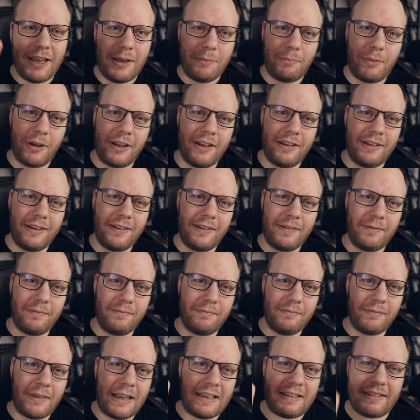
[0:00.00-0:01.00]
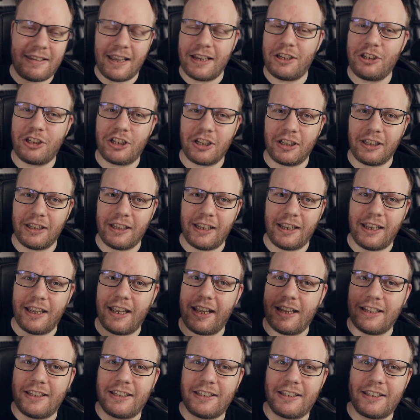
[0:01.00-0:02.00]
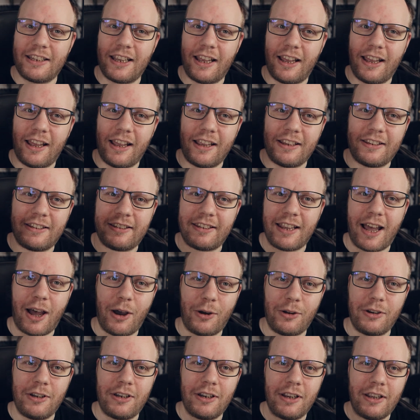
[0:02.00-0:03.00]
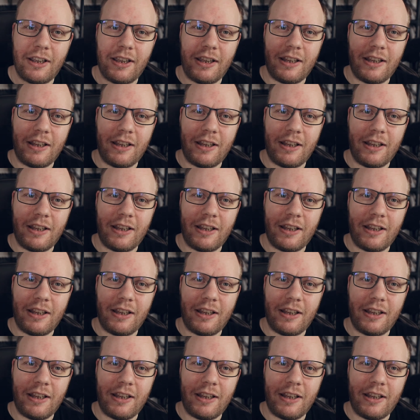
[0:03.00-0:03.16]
but essentially, it's a sound